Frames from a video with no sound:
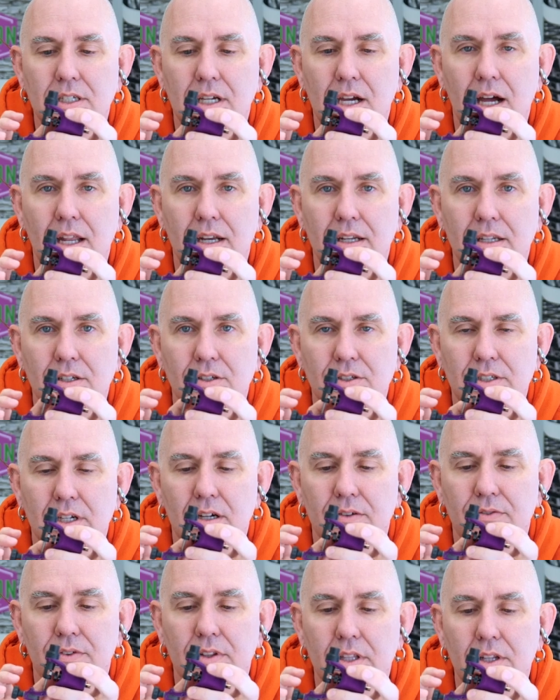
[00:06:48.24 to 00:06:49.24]
you got
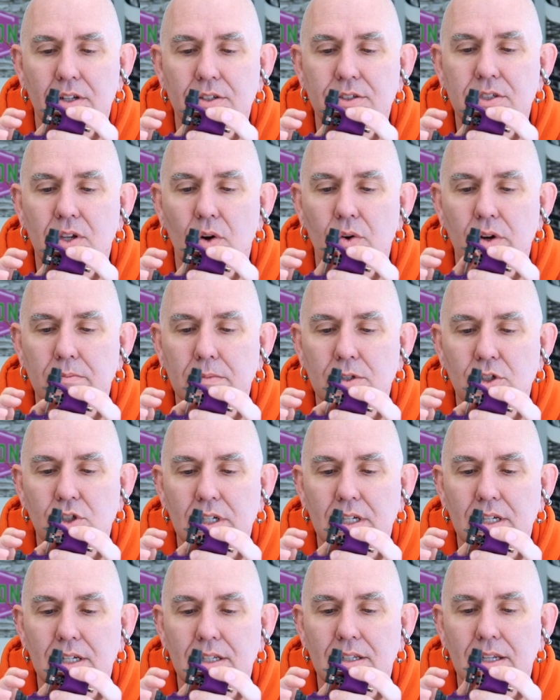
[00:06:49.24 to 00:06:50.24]
yourself a little sewing
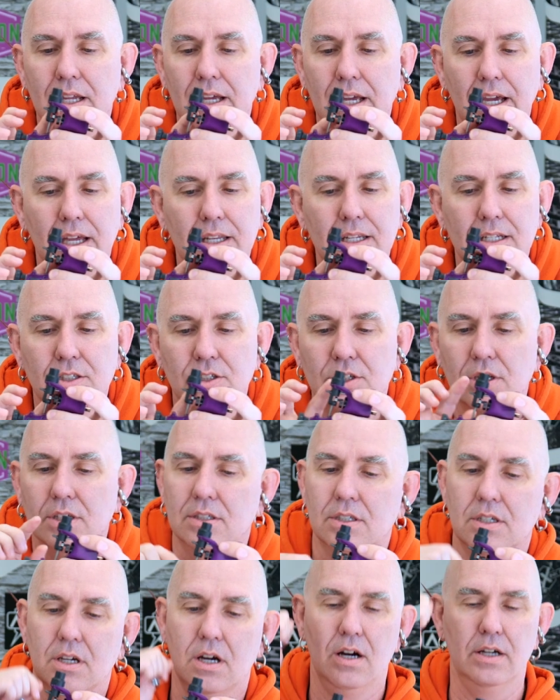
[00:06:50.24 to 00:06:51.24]
machine and it's
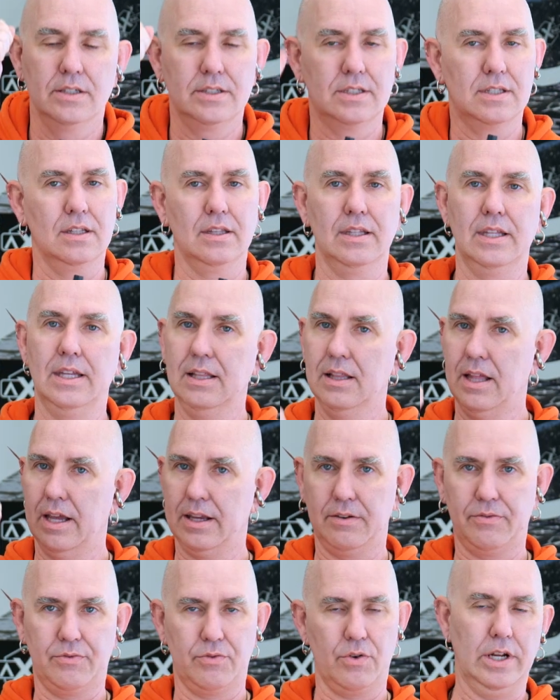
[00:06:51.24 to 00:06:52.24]
just constantly
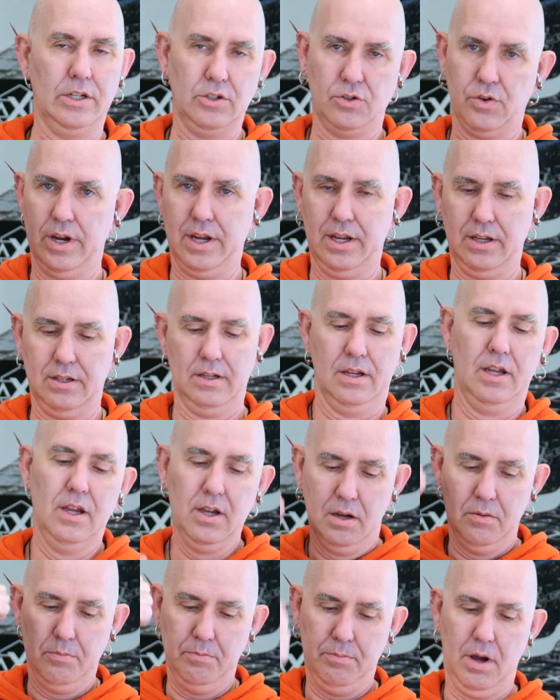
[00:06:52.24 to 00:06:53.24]
like a freight train
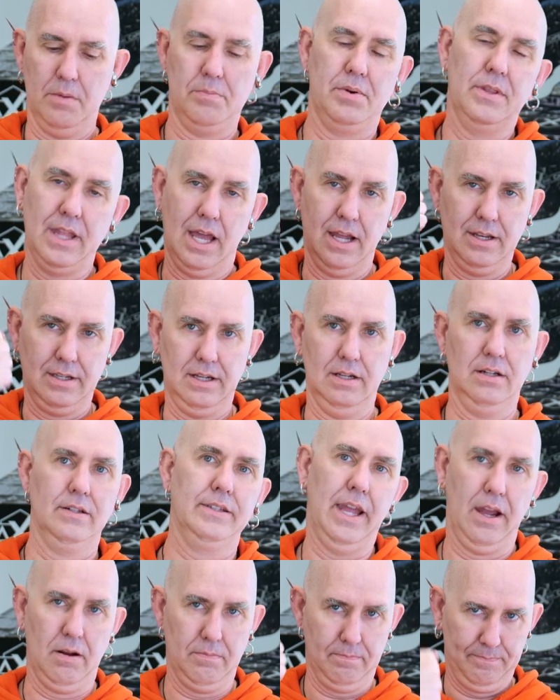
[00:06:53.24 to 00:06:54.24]
pumping that needle
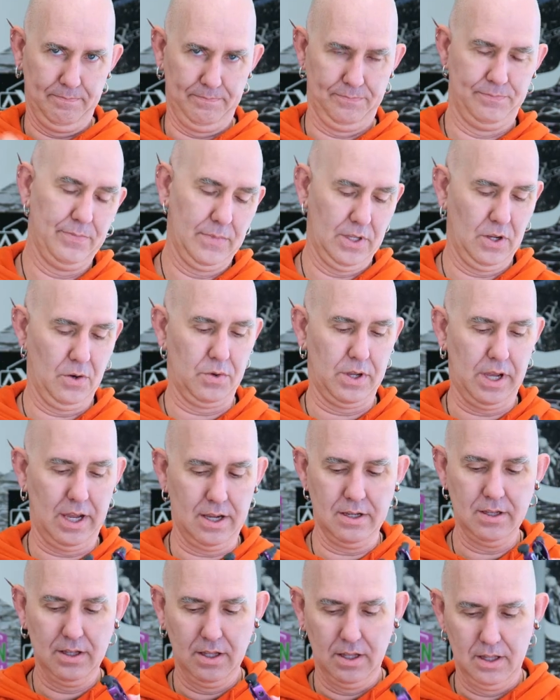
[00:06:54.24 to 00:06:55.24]
down.
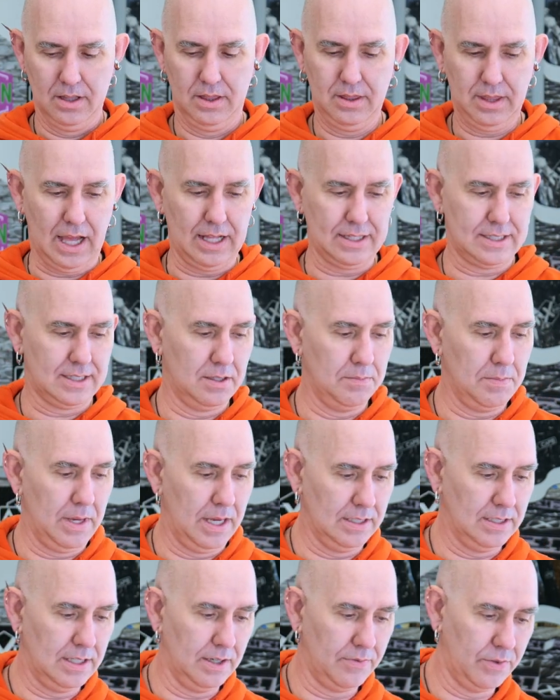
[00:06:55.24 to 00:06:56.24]
Okay? That's the
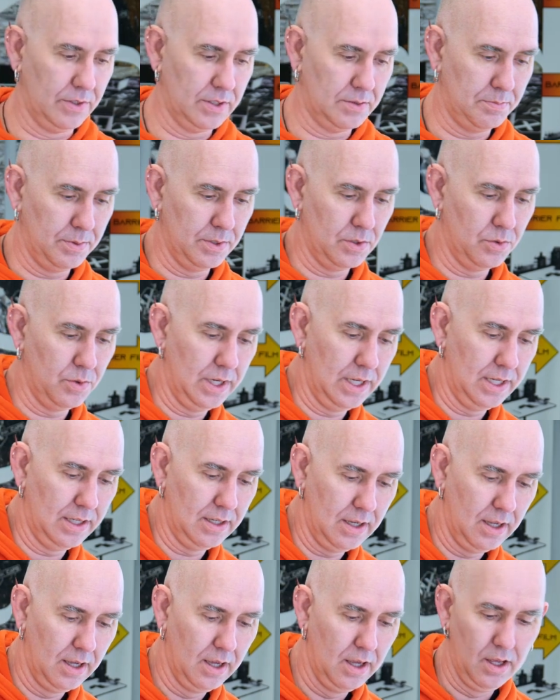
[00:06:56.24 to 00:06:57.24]
main difference
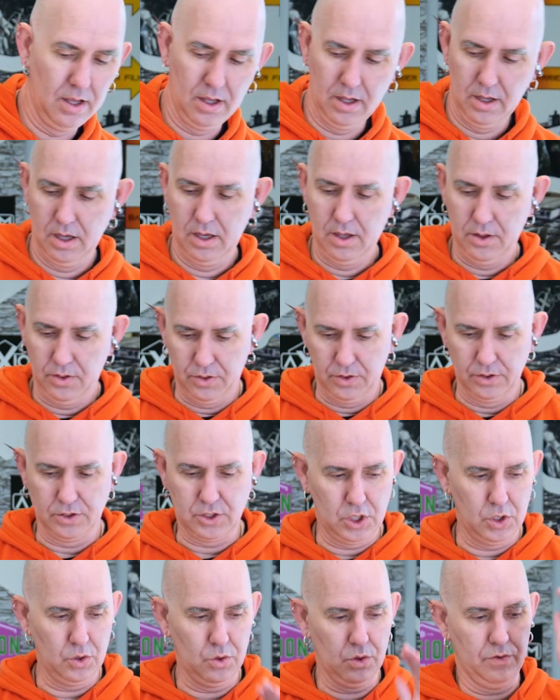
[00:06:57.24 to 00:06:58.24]
between the
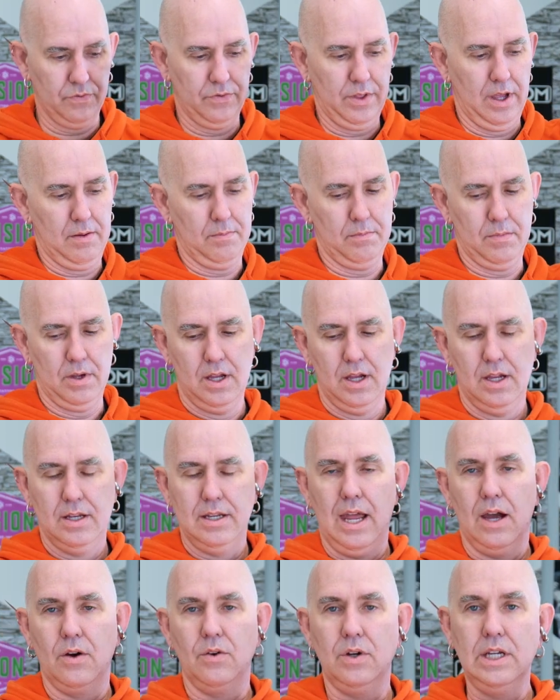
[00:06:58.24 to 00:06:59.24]
two of them.
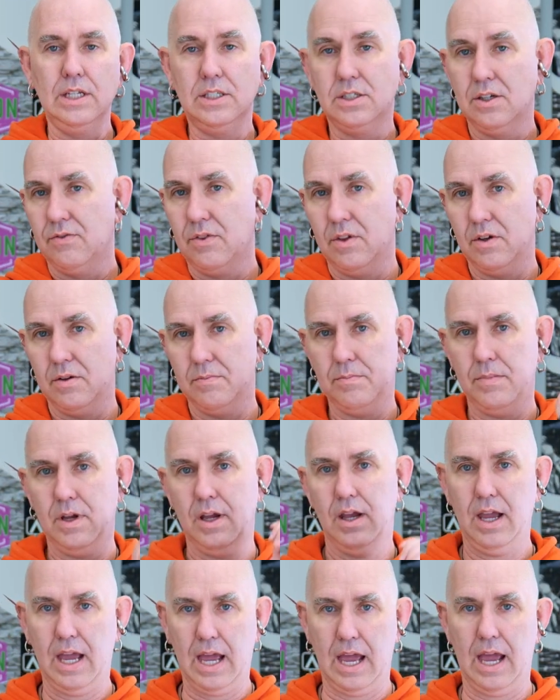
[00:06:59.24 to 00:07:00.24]
Now each of them
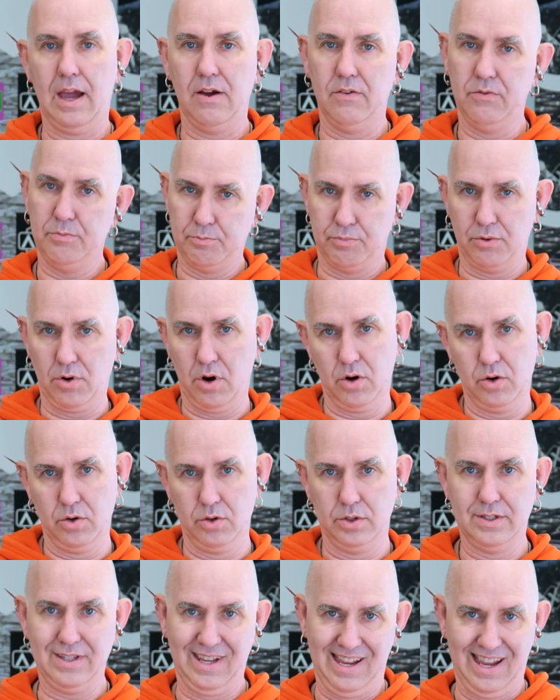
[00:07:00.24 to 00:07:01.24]
have
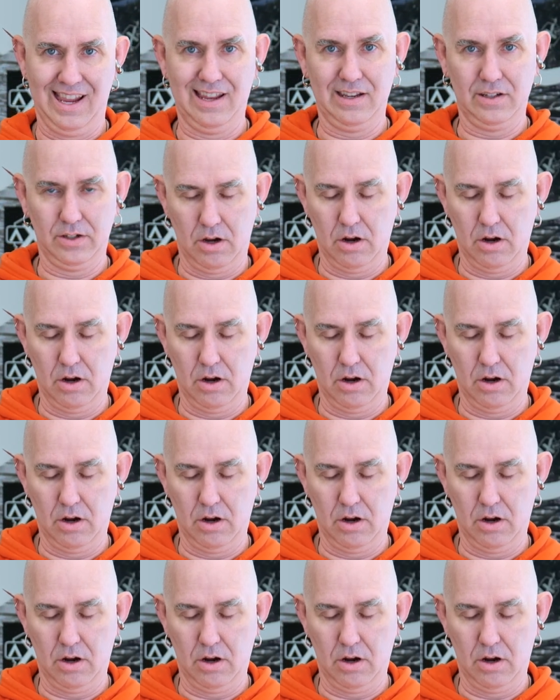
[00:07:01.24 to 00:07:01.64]
pros and